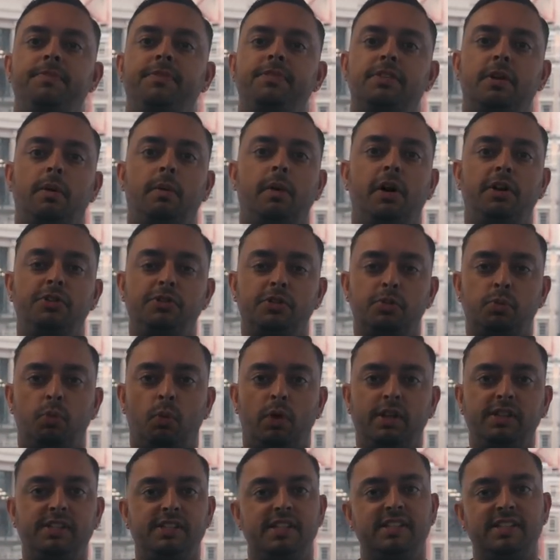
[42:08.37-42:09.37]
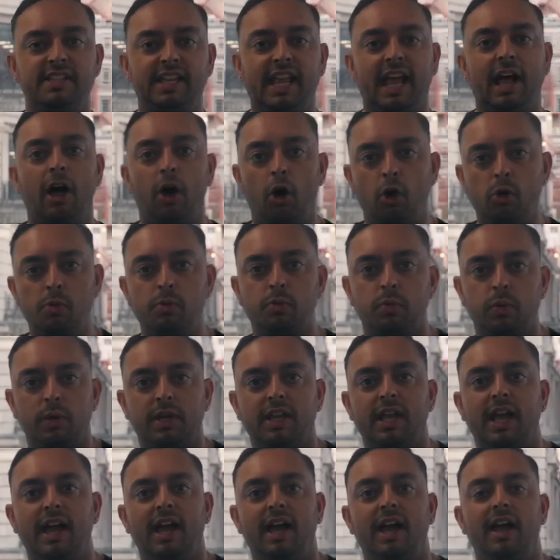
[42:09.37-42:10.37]
So I just wanted to get home
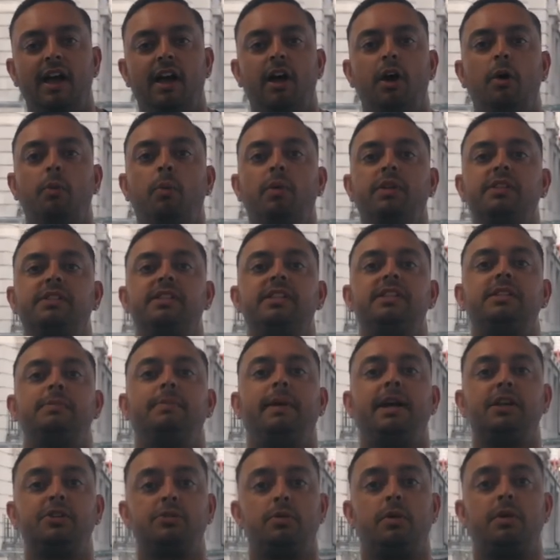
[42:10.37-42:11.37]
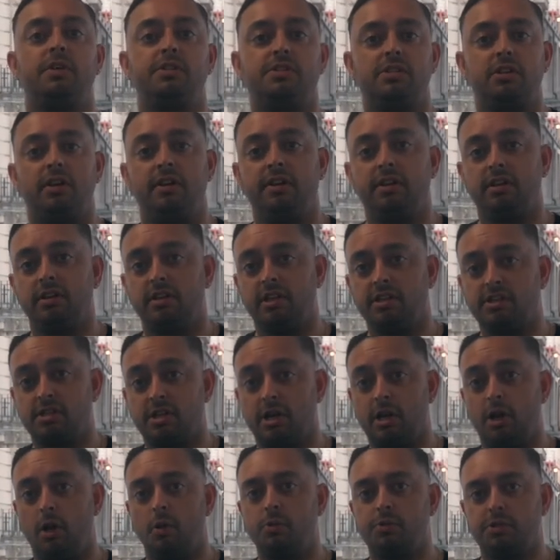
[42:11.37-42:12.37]
quicker. I wanted to make sure I was like as
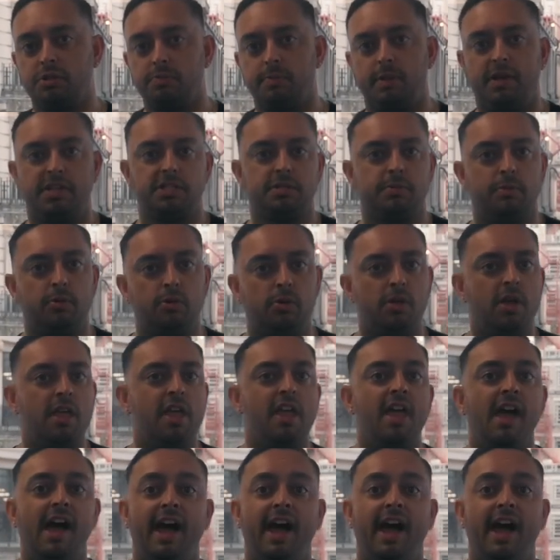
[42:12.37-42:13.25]
close as possible.